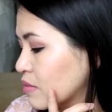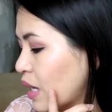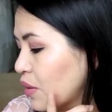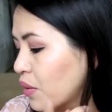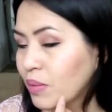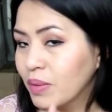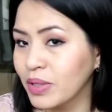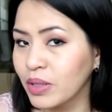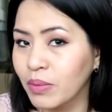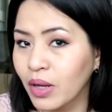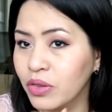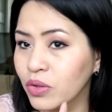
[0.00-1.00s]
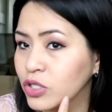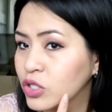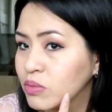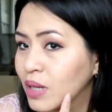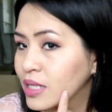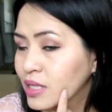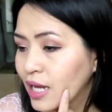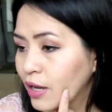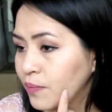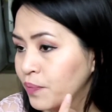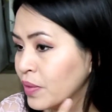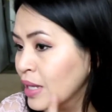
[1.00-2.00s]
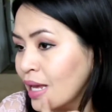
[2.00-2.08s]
I don't know, maybe a month or 2 months now,